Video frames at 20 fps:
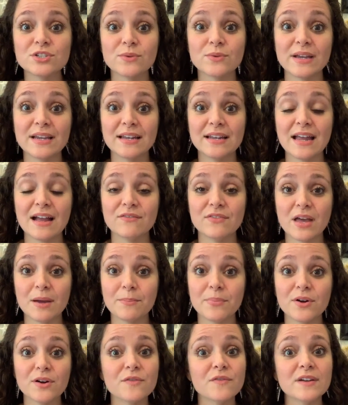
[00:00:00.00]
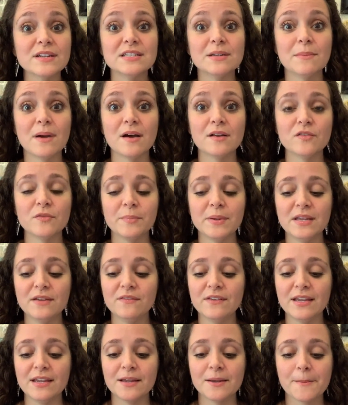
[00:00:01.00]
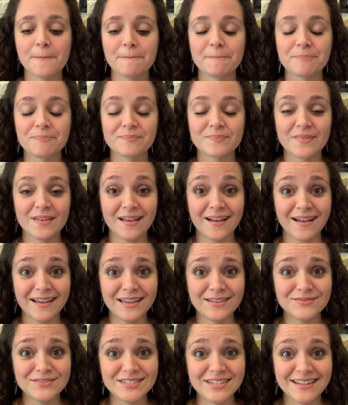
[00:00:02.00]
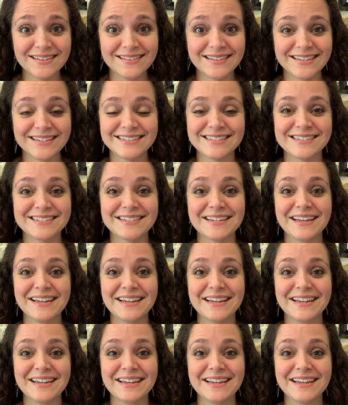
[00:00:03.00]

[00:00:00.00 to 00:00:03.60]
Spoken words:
so I can have that perfect amount of PV. I have done this.